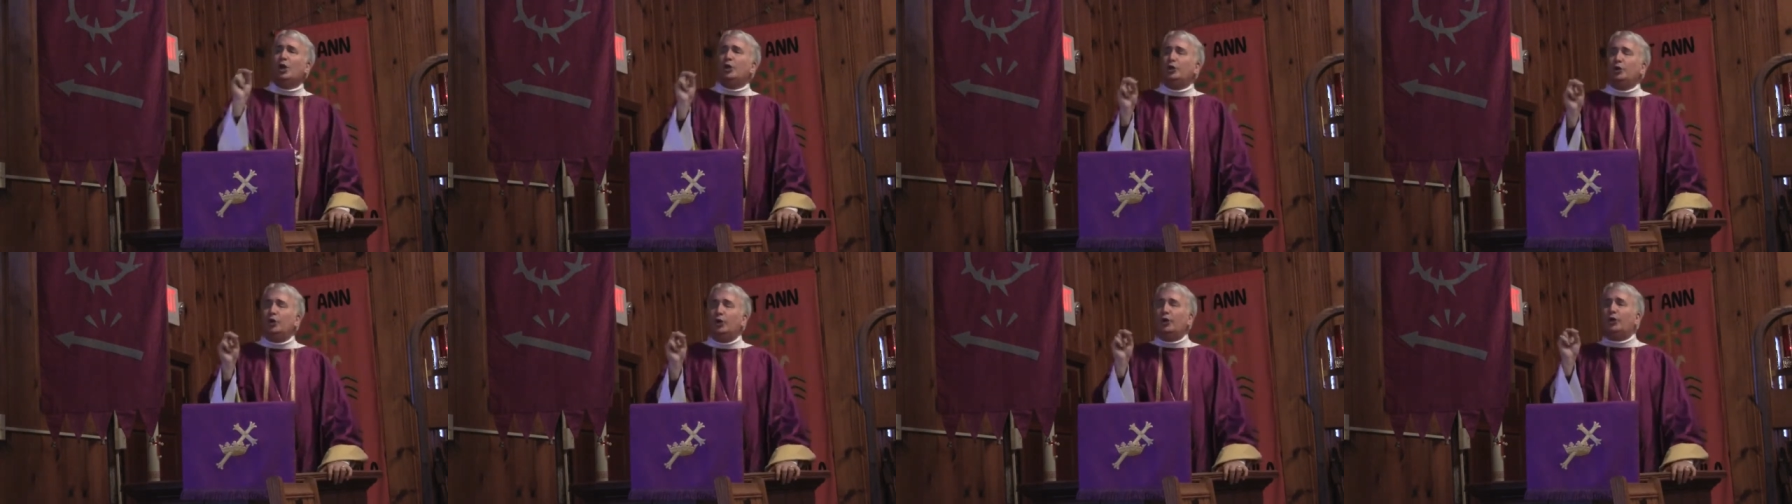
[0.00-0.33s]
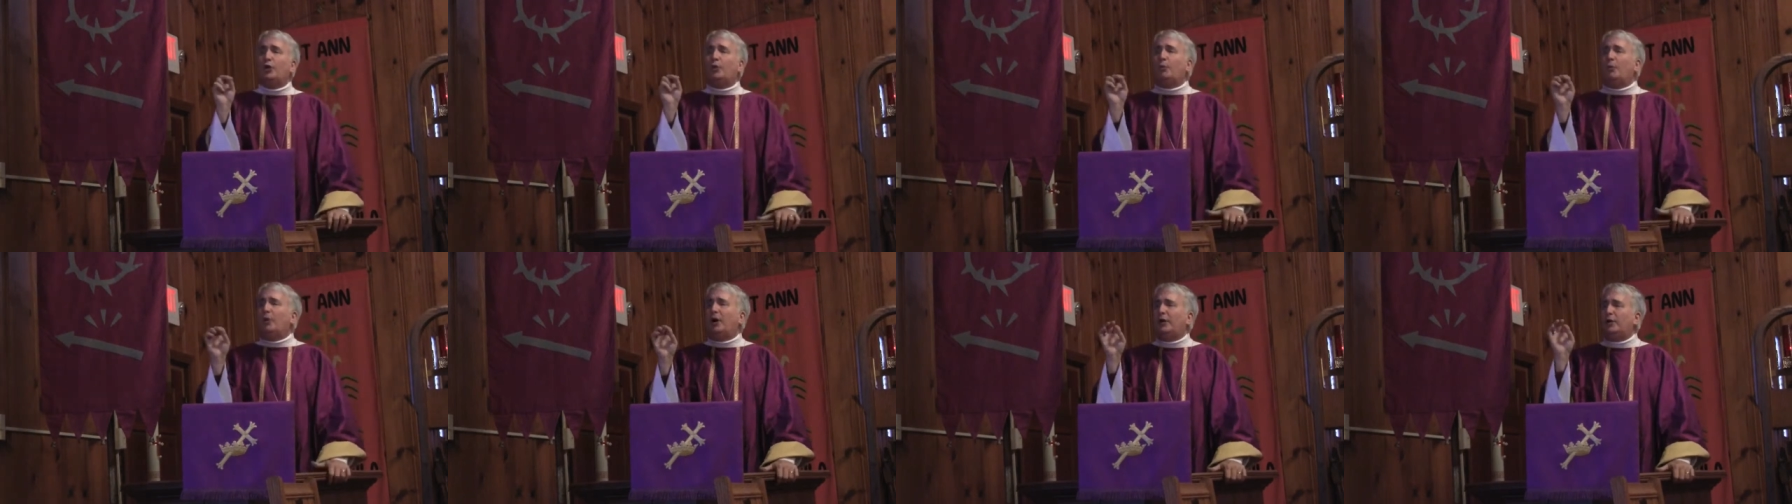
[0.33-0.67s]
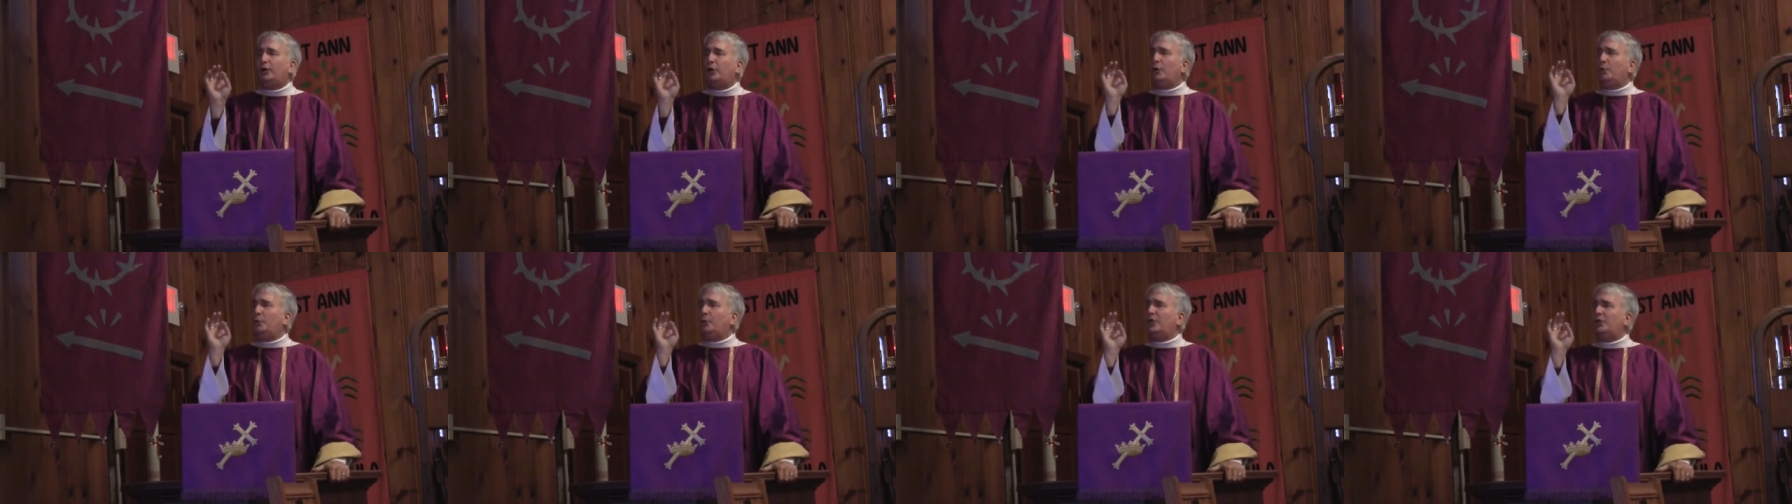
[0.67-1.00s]
You're the
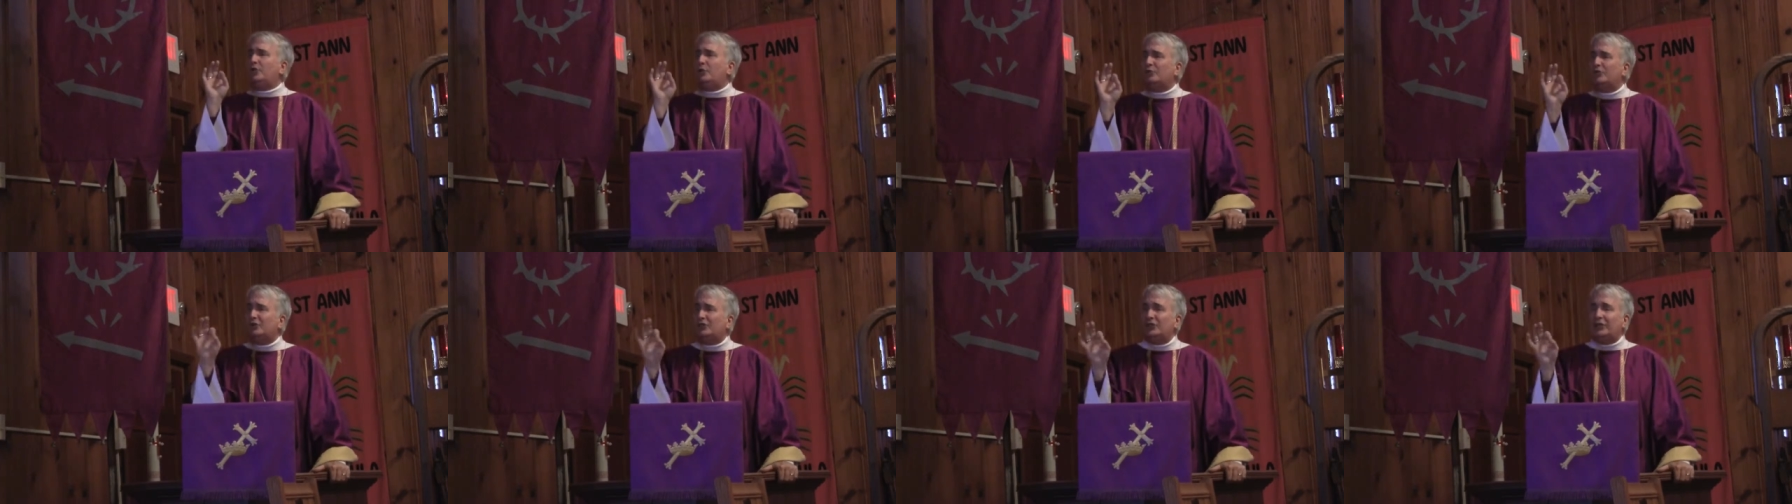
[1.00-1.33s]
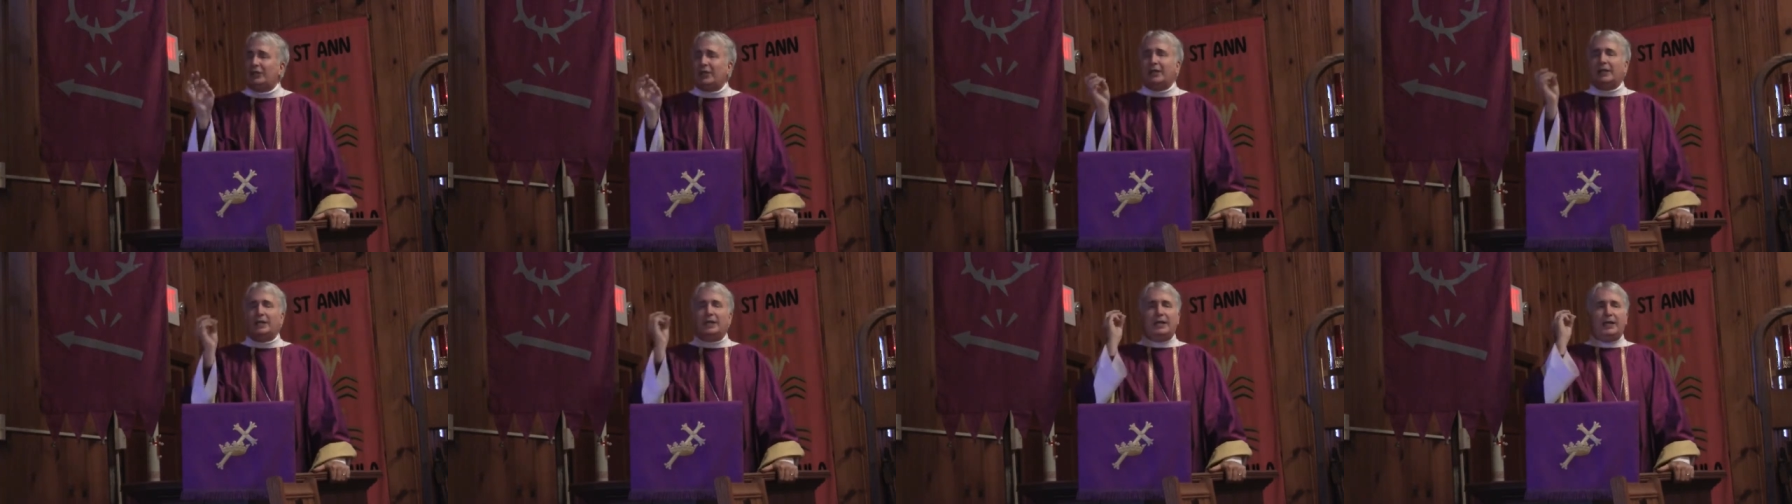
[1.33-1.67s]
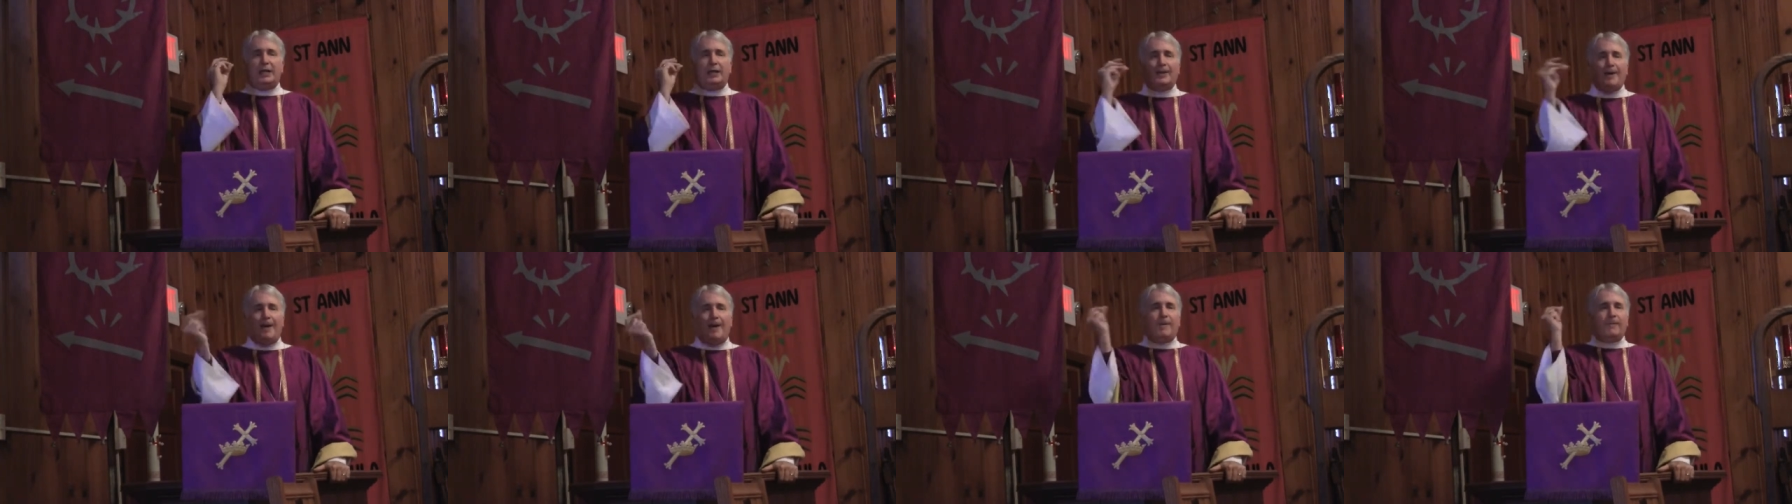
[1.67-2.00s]
one who, when you see a
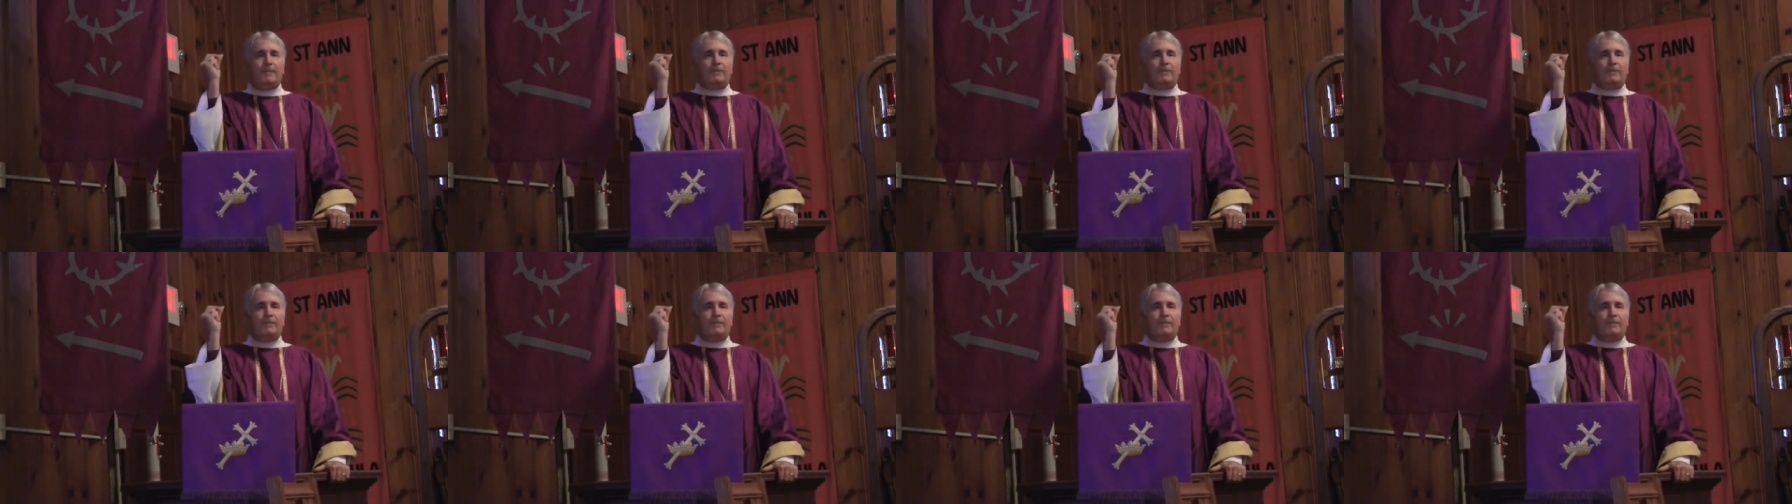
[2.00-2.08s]
need,